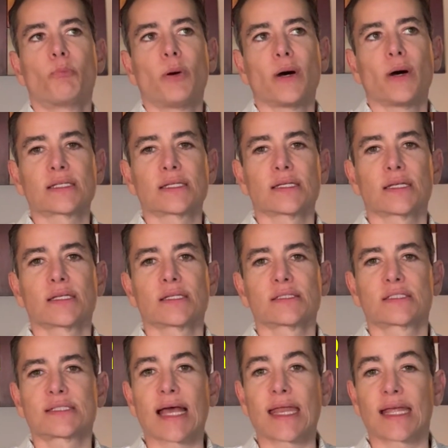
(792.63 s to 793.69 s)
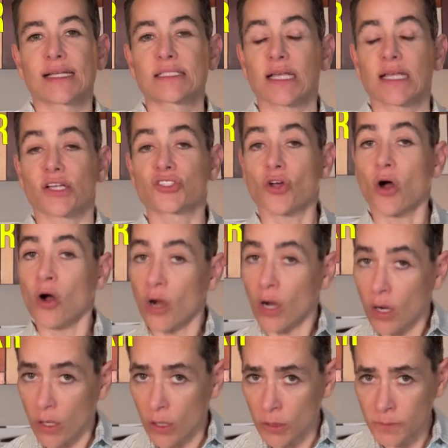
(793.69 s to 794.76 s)
But Xanax
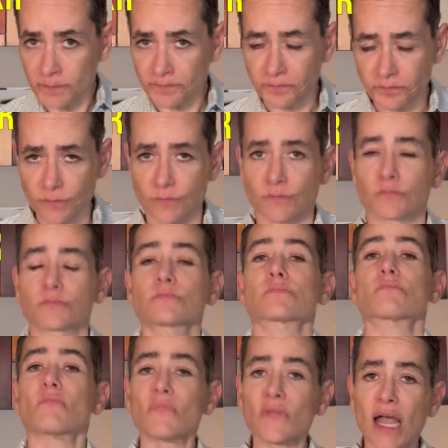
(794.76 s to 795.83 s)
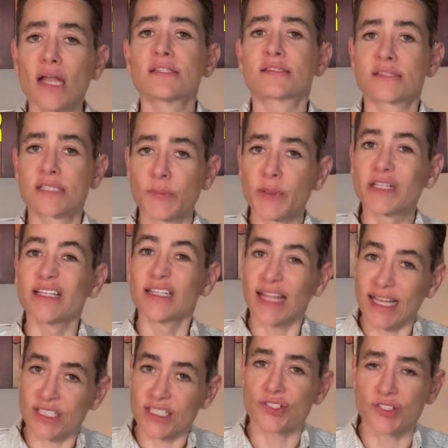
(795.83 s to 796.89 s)
XR typically
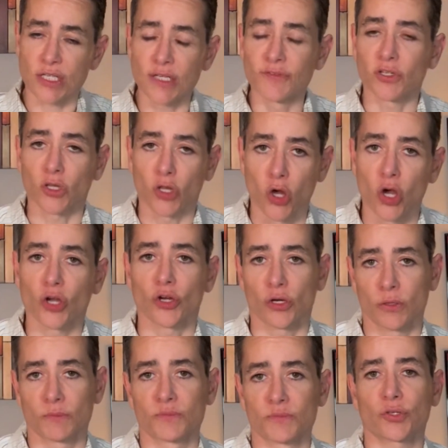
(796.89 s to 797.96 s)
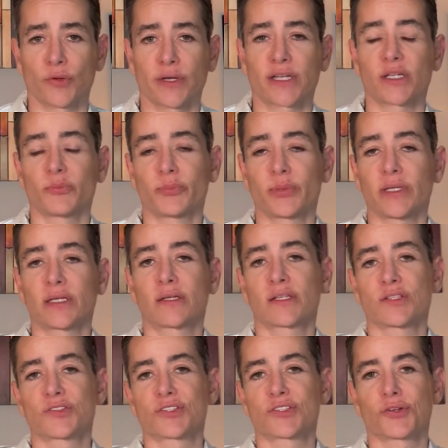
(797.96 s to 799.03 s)
lasts even longer, so it can be
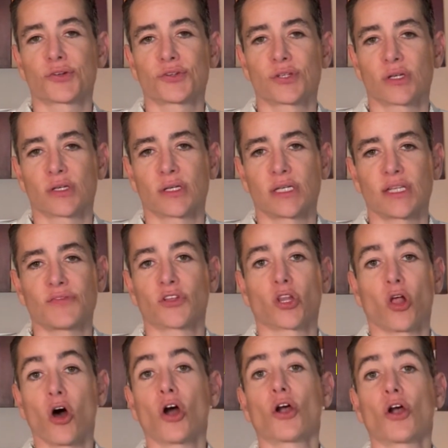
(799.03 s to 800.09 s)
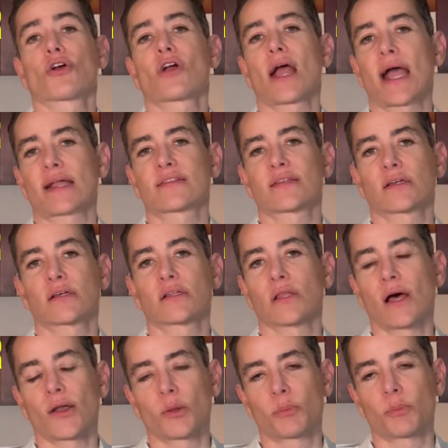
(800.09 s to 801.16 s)
considered an even longer acting
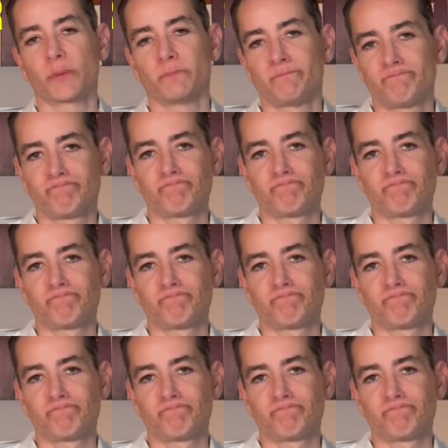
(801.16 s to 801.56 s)
Klonopin.